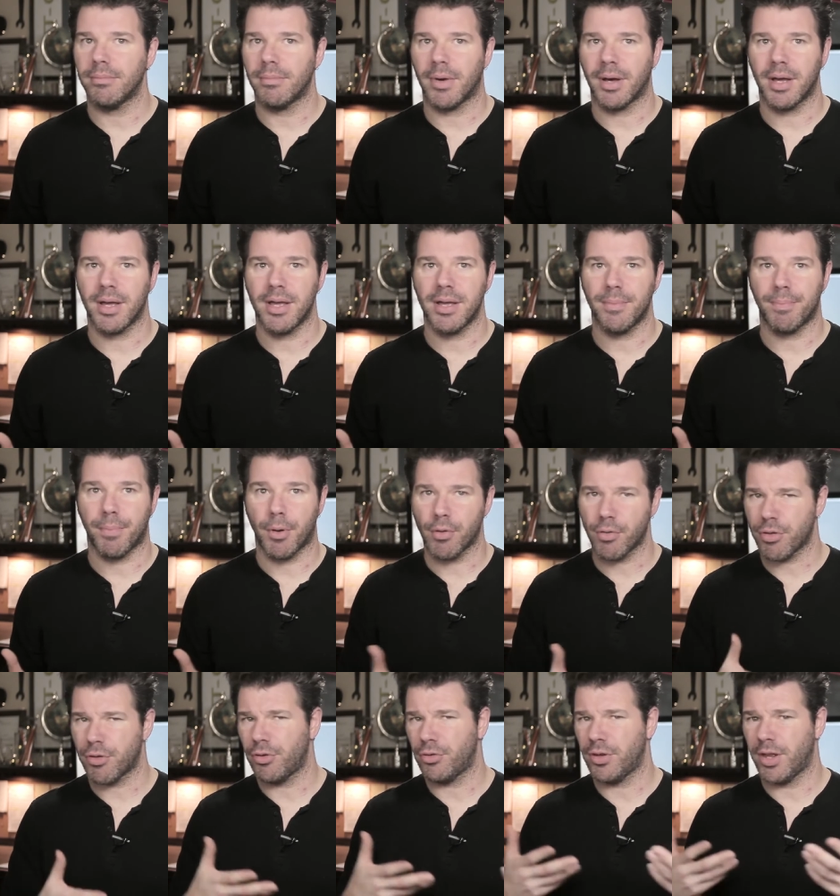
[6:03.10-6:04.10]
my
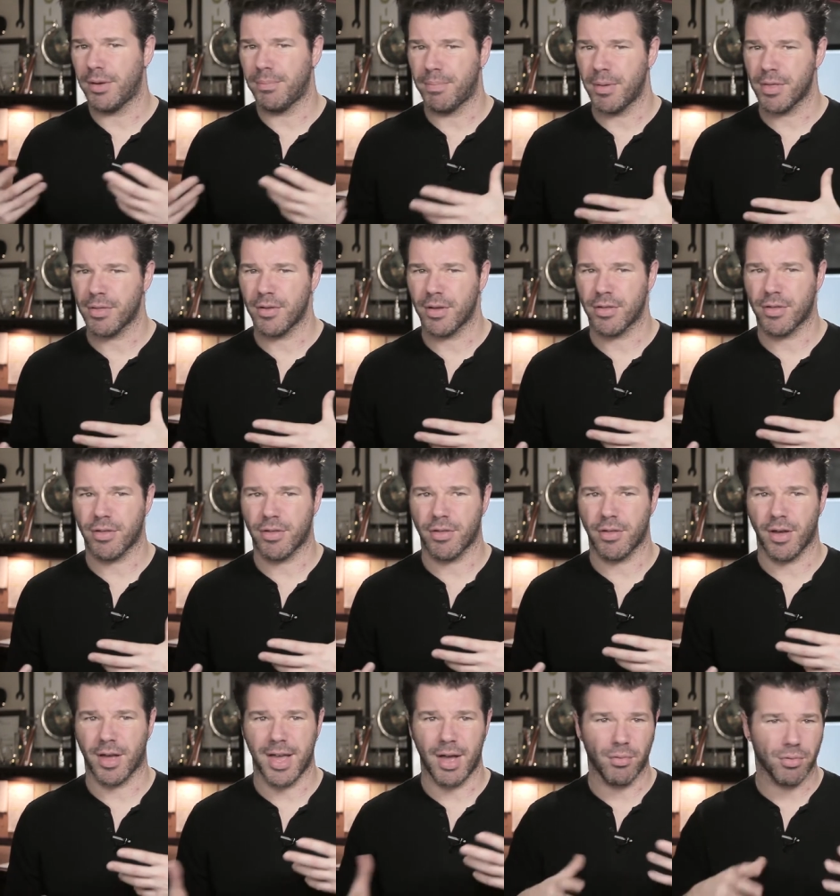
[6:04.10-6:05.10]
personal and
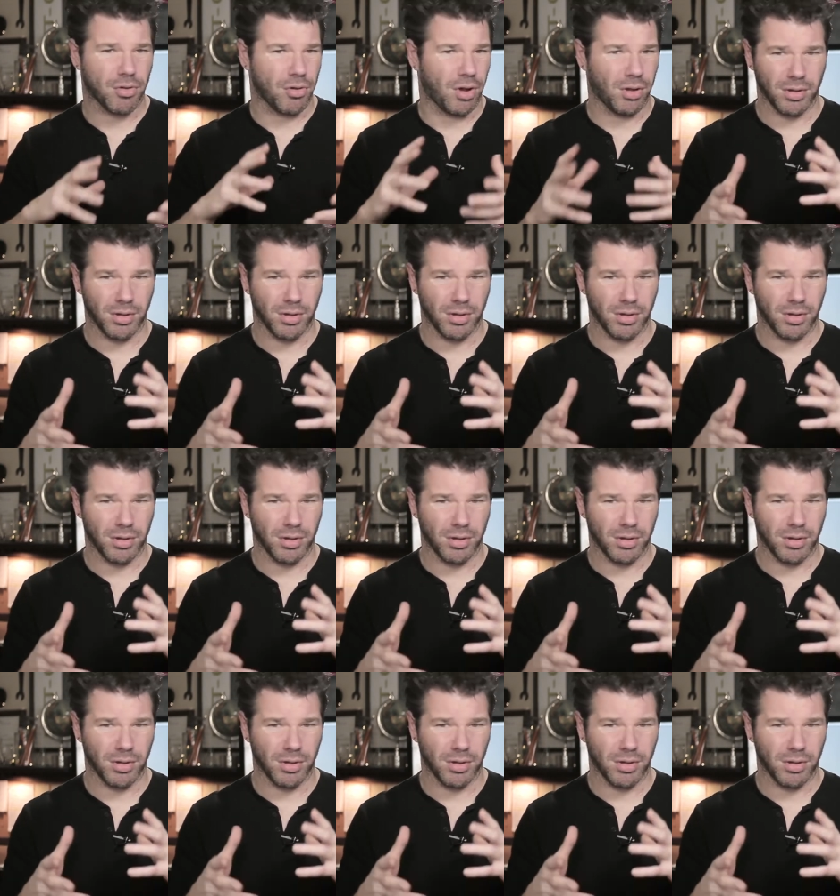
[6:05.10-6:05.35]
business accounts